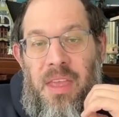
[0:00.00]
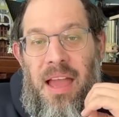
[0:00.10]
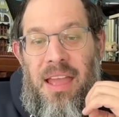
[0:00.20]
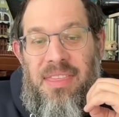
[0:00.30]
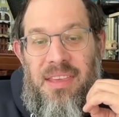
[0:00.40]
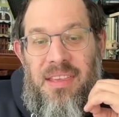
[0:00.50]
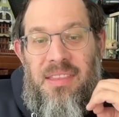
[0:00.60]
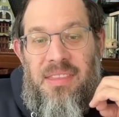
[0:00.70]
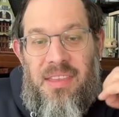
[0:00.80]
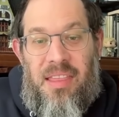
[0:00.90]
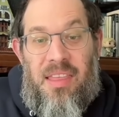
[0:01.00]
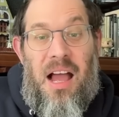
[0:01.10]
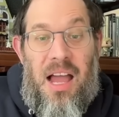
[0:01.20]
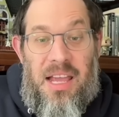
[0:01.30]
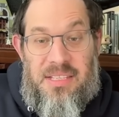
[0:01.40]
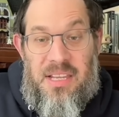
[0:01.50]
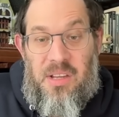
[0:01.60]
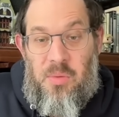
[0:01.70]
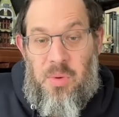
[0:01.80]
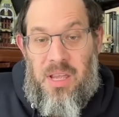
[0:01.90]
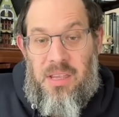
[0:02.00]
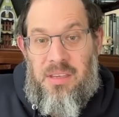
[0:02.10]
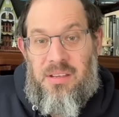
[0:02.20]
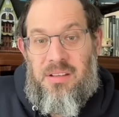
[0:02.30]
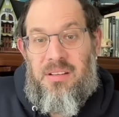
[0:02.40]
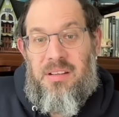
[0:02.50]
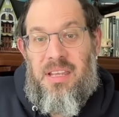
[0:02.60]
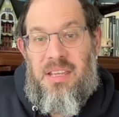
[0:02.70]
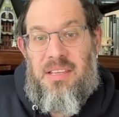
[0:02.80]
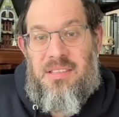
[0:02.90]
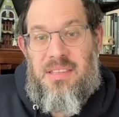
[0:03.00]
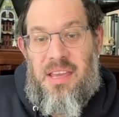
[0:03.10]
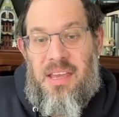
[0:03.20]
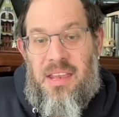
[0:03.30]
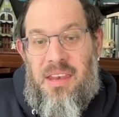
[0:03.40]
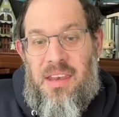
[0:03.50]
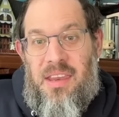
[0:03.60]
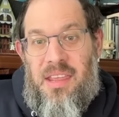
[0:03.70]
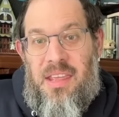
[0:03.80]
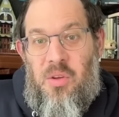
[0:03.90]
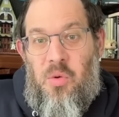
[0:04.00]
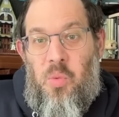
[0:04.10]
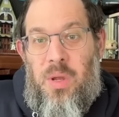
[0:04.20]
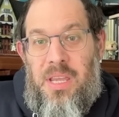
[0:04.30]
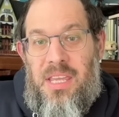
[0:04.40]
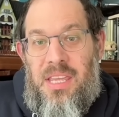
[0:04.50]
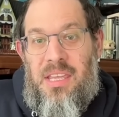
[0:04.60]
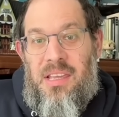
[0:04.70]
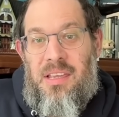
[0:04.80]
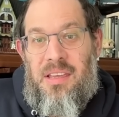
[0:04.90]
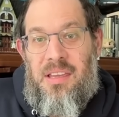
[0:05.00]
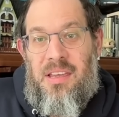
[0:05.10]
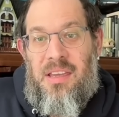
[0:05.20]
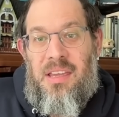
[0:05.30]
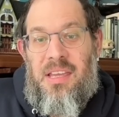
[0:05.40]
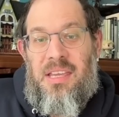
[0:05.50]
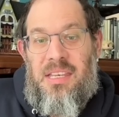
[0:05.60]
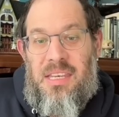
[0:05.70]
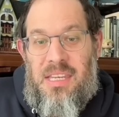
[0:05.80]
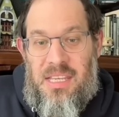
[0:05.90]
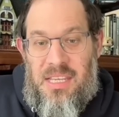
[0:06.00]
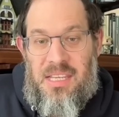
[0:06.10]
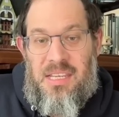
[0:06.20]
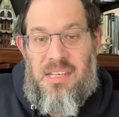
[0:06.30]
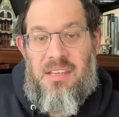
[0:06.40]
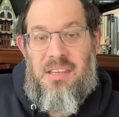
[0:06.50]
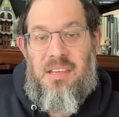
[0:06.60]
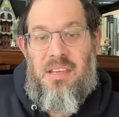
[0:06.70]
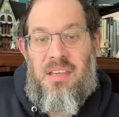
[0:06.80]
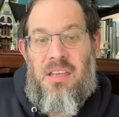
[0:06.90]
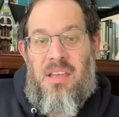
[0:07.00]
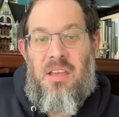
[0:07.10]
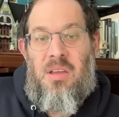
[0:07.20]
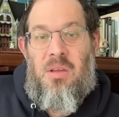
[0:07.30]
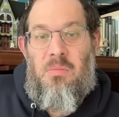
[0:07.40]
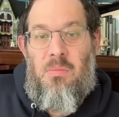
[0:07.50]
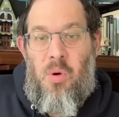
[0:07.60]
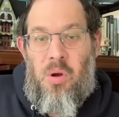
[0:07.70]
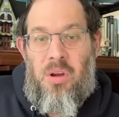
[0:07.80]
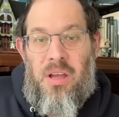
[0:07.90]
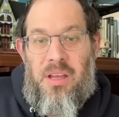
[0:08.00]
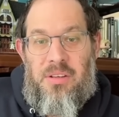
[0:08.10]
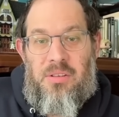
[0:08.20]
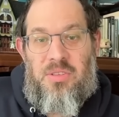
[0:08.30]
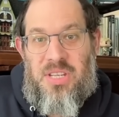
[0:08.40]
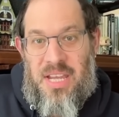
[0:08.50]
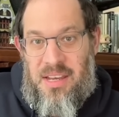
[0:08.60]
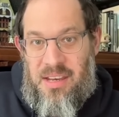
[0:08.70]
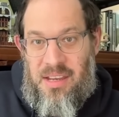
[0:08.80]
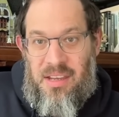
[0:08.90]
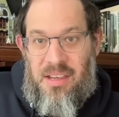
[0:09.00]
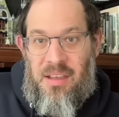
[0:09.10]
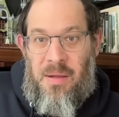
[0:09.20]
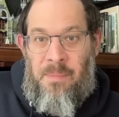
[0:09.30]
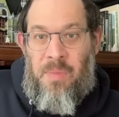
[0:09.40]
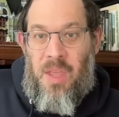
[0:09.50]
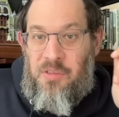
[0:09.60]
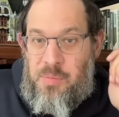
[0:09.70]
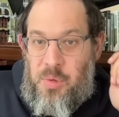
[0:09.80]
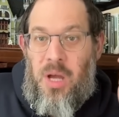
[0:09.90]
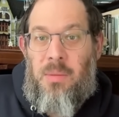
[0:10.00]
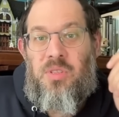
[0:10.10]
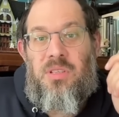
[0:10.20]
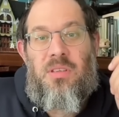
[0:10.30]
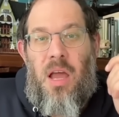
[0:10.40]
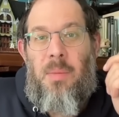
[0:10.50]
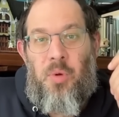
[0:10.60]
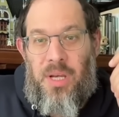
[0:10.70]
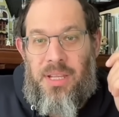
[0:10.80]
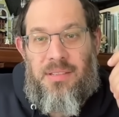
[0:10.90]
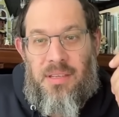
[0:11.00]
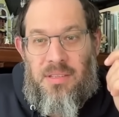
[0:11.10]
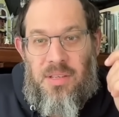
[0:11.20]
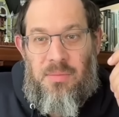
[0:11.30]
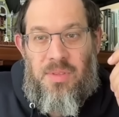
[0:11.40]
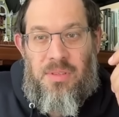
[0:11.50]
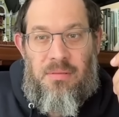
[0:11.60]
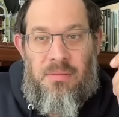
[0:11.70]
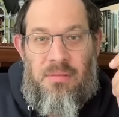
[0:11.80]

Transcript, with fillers: I think the thing that I take away here is that we need more understanding of prompts as operating systems.